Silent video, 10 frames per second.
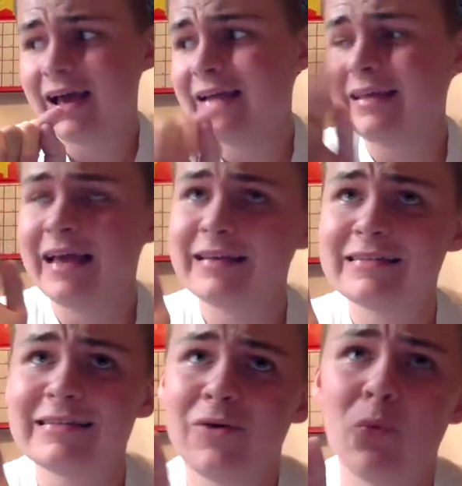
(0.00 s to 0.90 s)

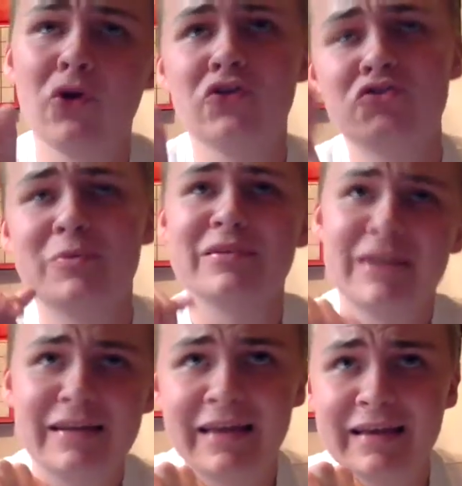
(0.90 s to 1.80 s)
Yes.
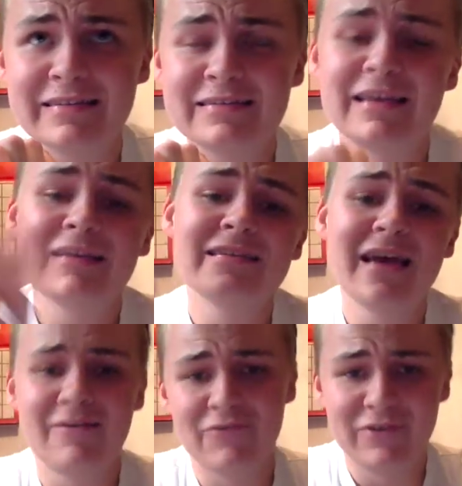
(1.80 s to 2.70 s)
100% yes
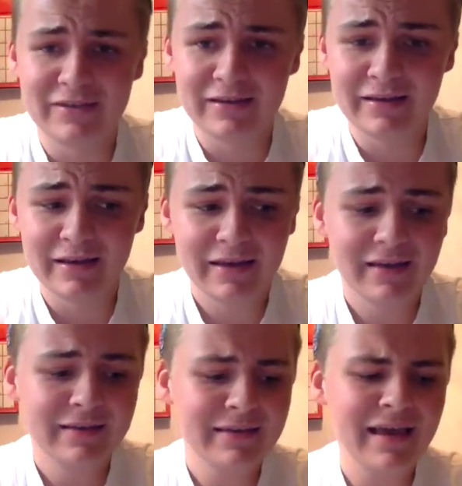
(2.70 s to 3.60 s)
to everything.
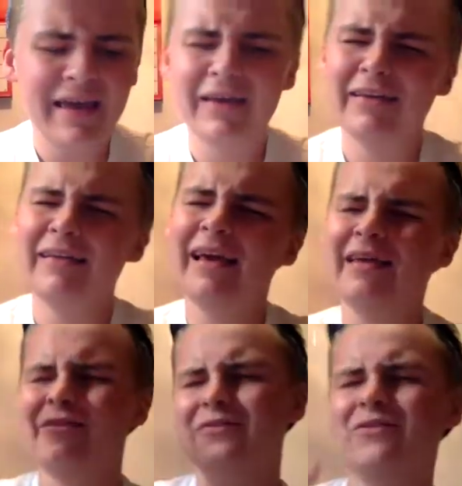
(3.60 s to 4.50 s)
Yeah, yeah,
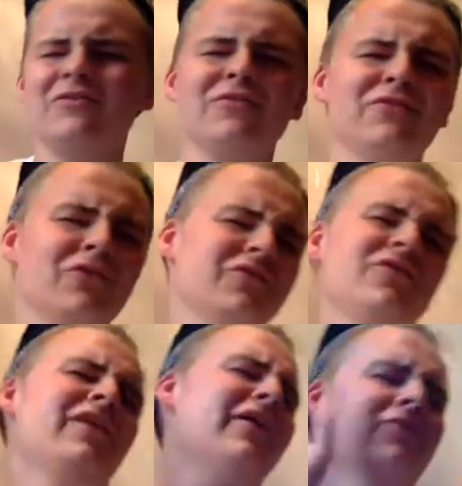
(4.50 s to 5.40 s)
your future free for
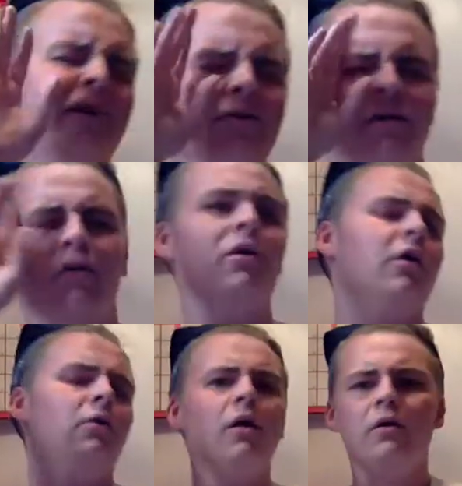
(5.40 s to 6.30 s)
final round.
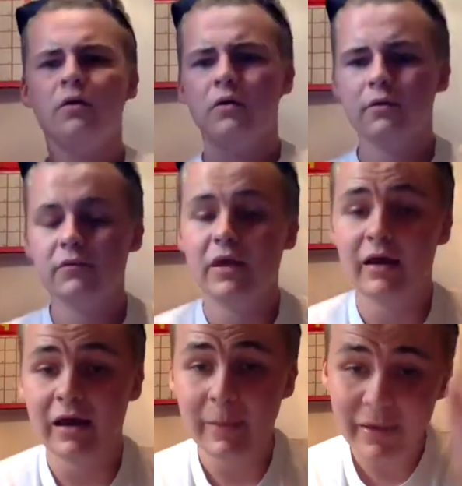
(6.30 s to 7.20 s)
What? Yeah,
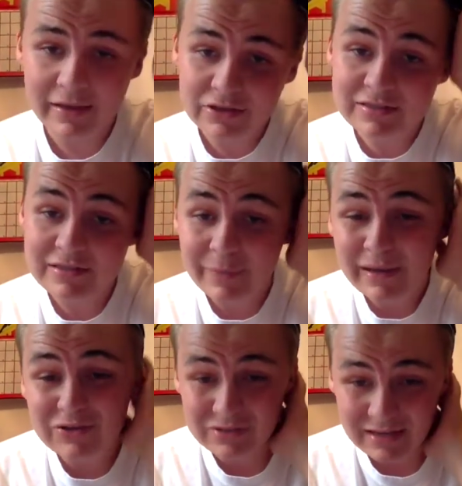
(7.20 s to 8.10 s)
I bet he
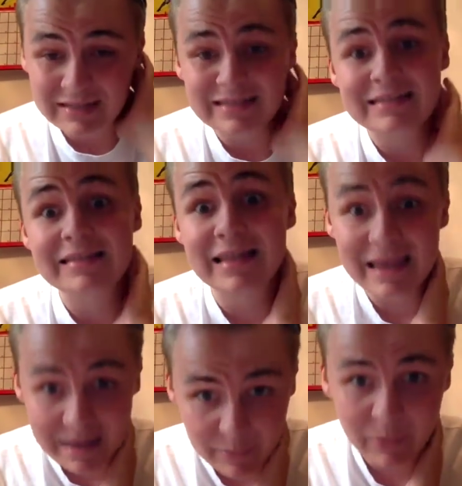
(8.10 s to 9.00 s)
does that in his
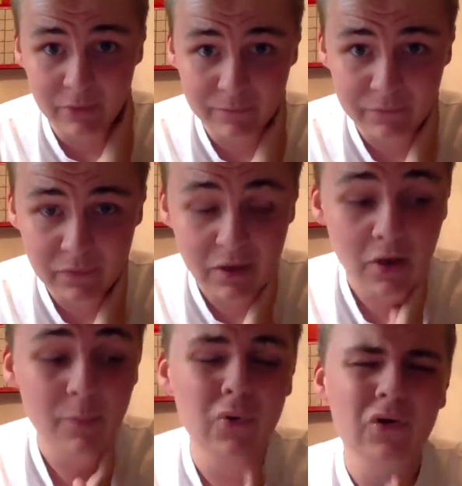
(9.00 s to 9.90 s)
sleep.
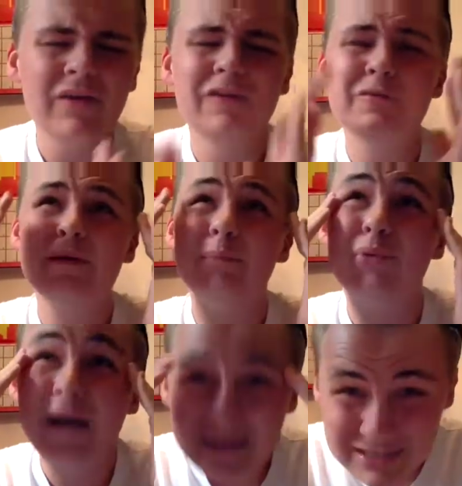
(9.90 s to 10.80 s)
But if I was being
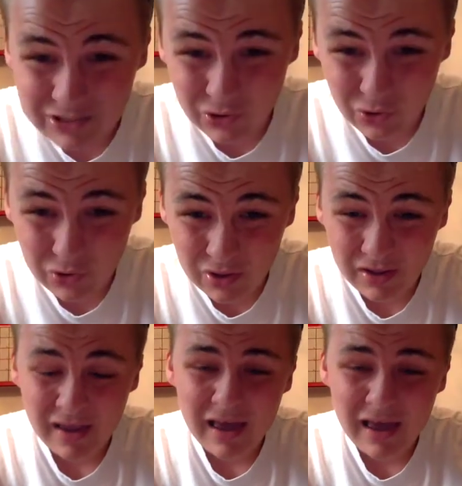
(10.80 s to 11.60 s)
practical,